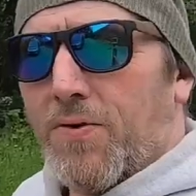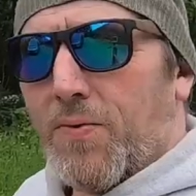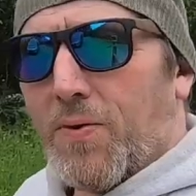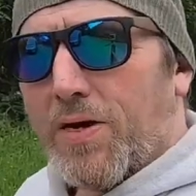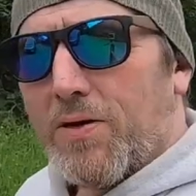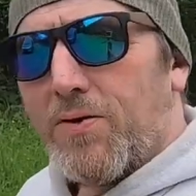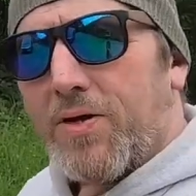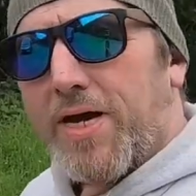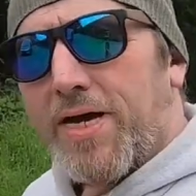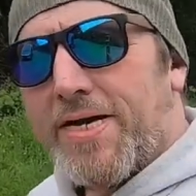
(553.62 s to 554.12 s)

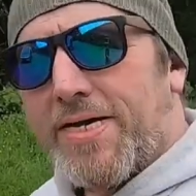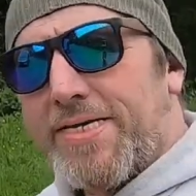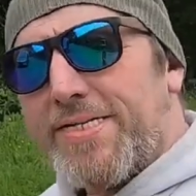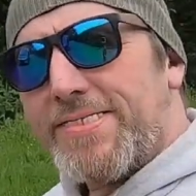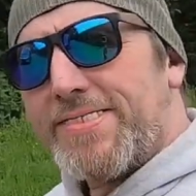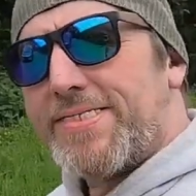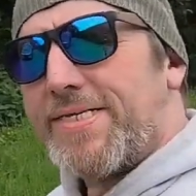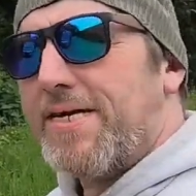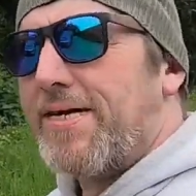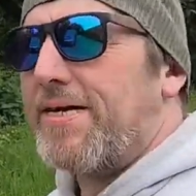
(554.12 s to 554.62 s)
Well
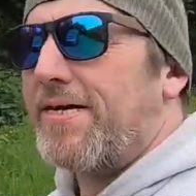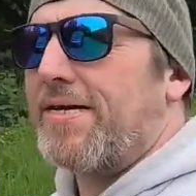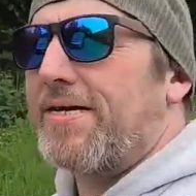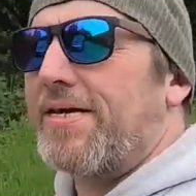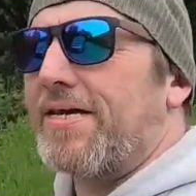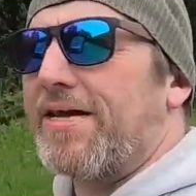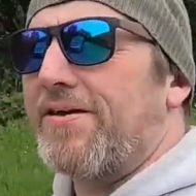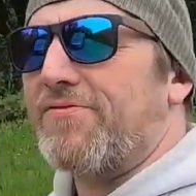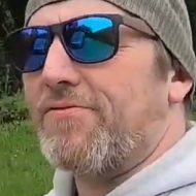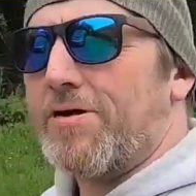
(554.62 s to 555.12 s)
guys,
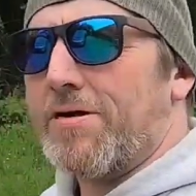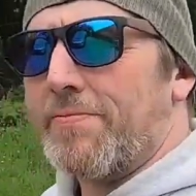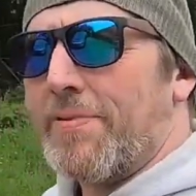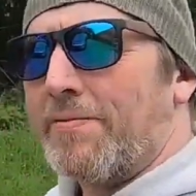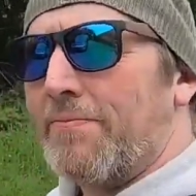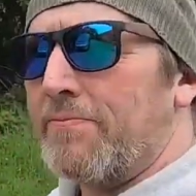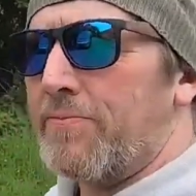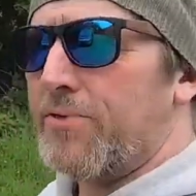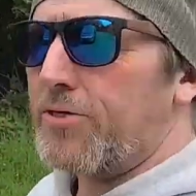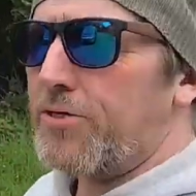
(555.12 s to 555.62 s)
if you
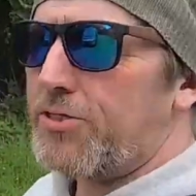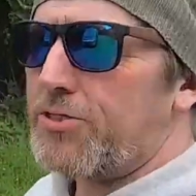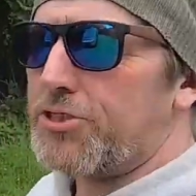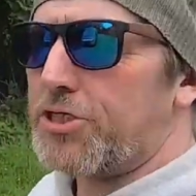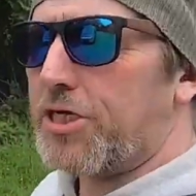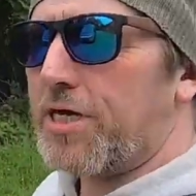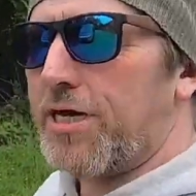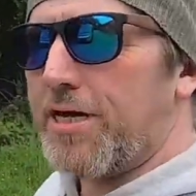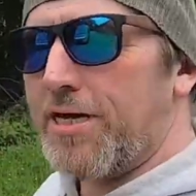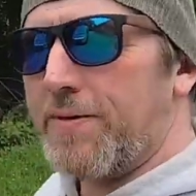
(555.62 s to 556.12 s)
remember,
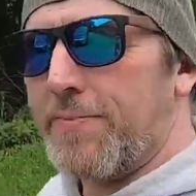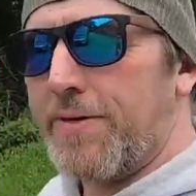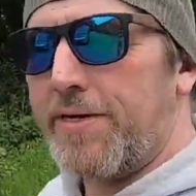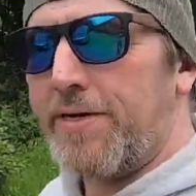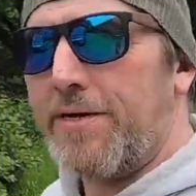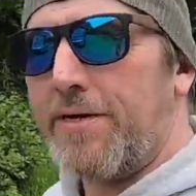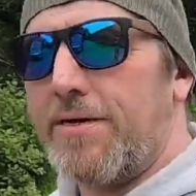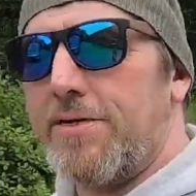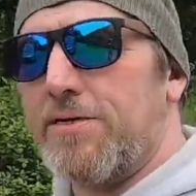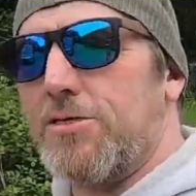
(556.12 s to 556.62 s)
she came
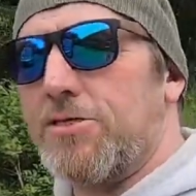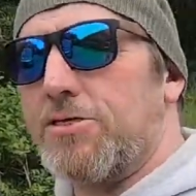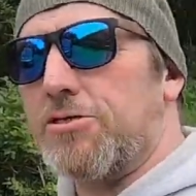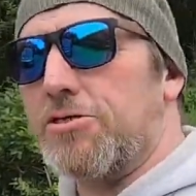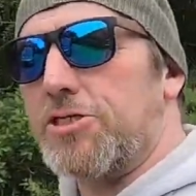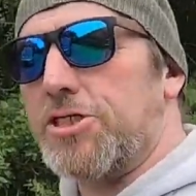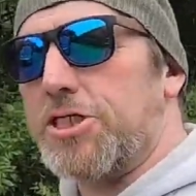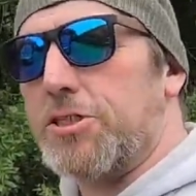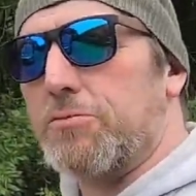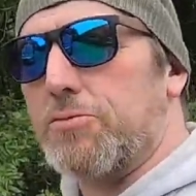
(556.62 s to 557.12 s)
in,
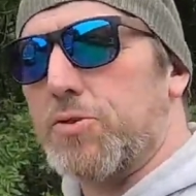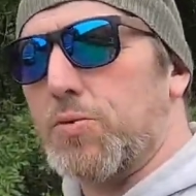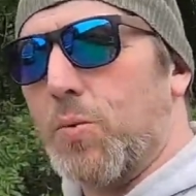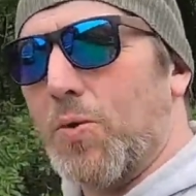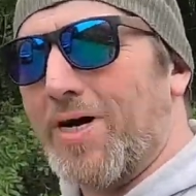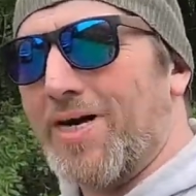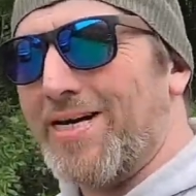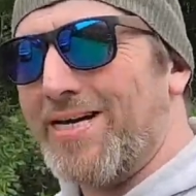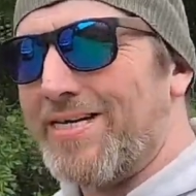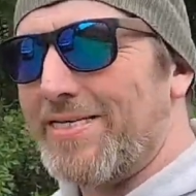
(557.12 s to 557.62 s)
she was
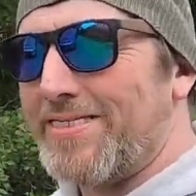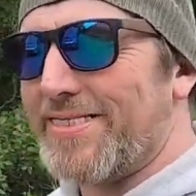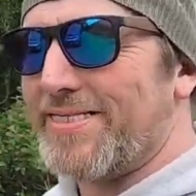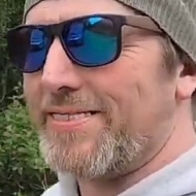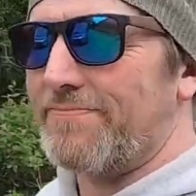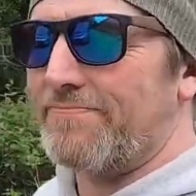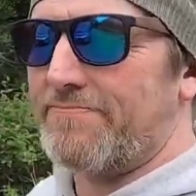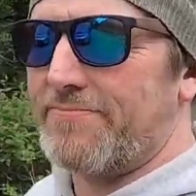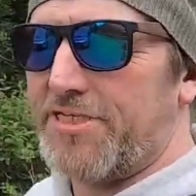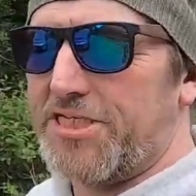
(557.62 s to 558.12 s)
white,
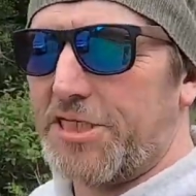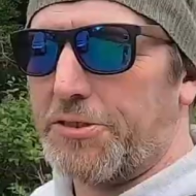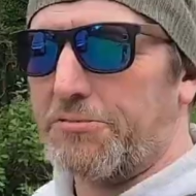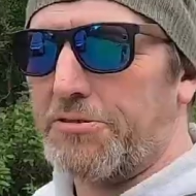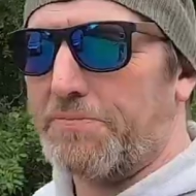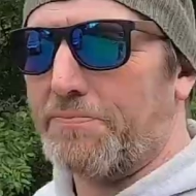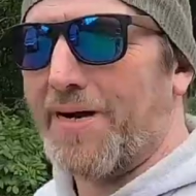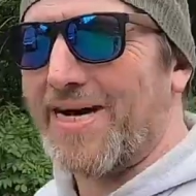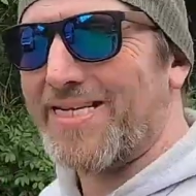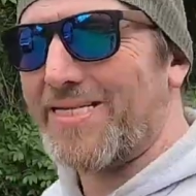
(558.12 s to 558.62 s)
she
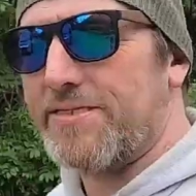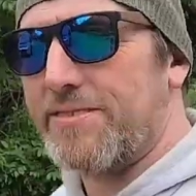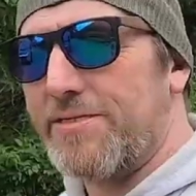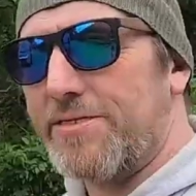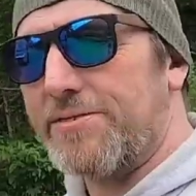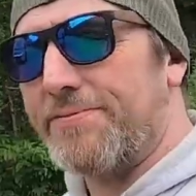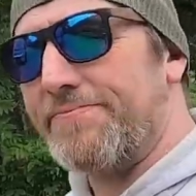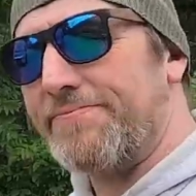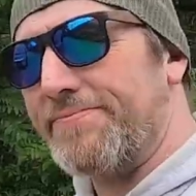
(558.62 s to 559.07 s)
was battered,